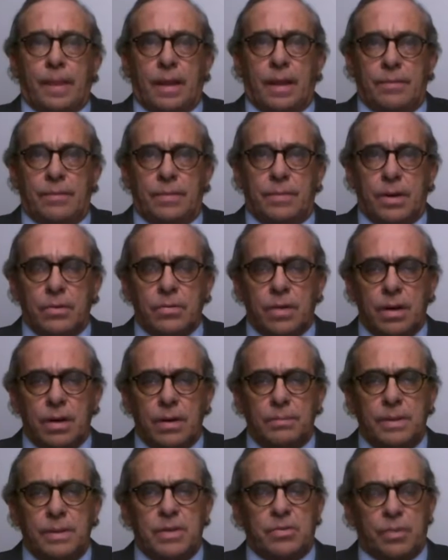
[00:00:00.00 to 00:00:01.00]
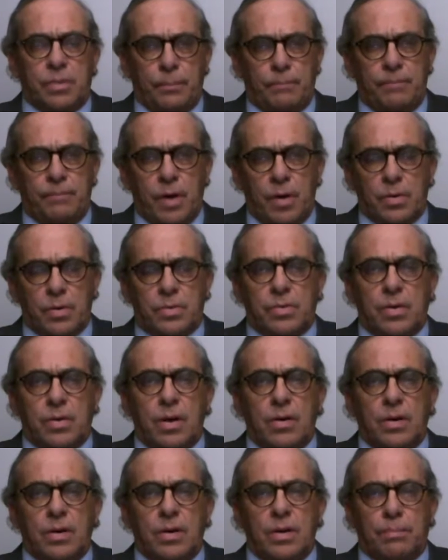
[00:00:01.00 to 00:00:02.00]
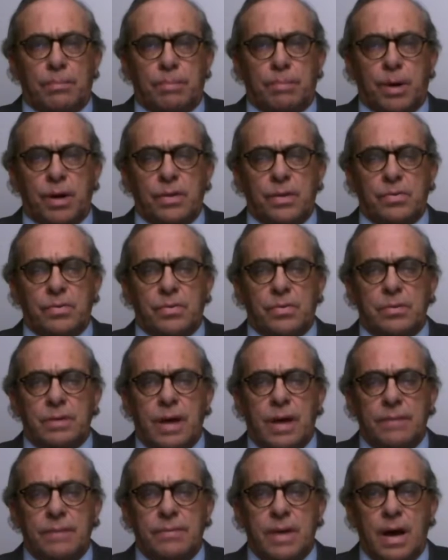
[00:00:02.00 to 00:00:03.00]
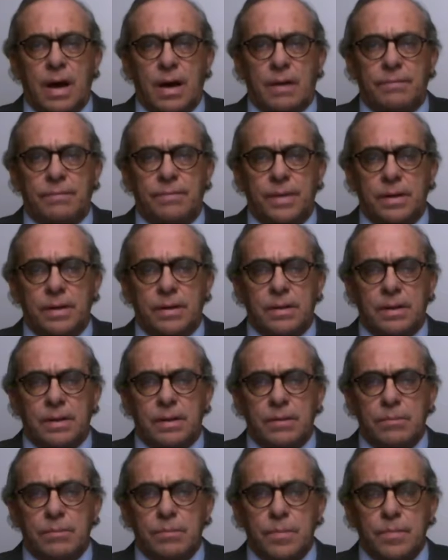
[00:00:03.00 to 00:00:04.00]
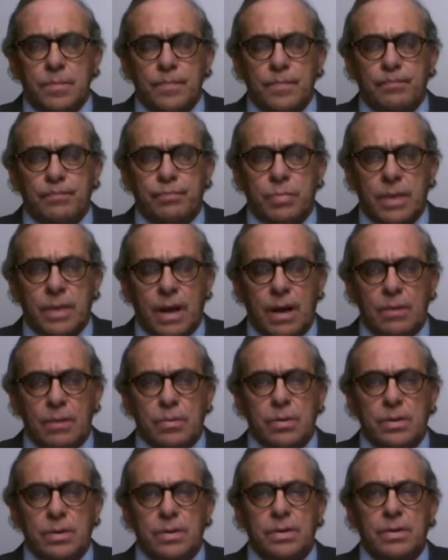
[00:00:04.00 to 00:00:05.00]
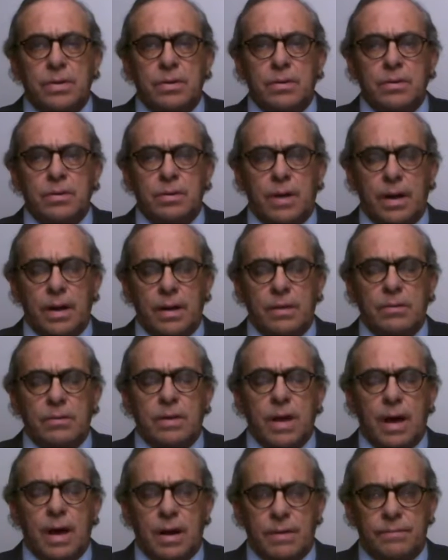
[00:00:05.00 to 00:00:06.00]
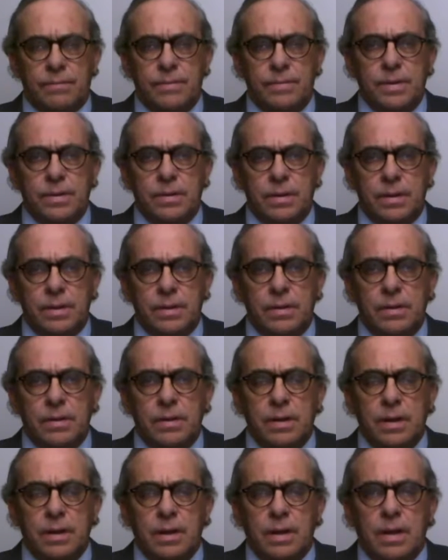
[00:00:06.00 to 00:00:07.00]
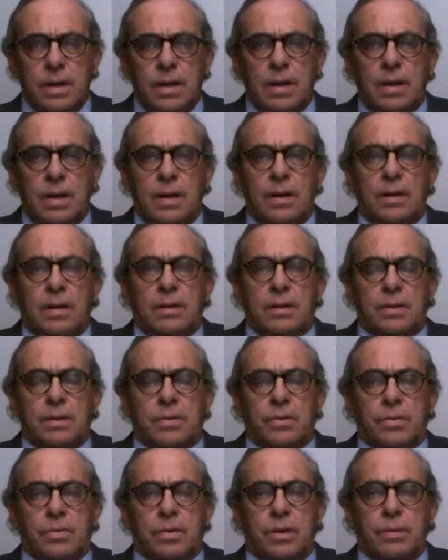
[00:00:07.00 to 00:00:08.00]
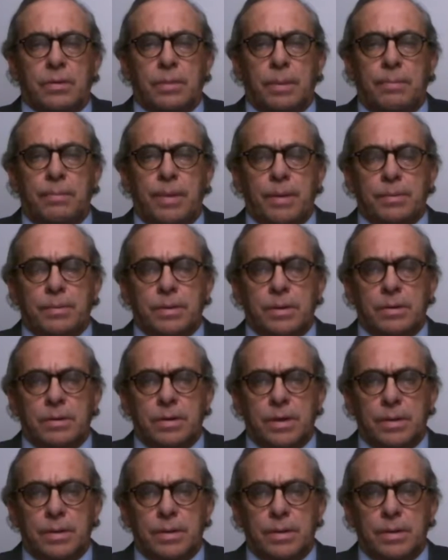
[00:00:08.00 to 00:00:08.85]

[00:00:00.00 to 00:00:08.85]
There's going to be some folks going to prison. I've got a feeling. I really do. I got a feeling that there's going to be people going to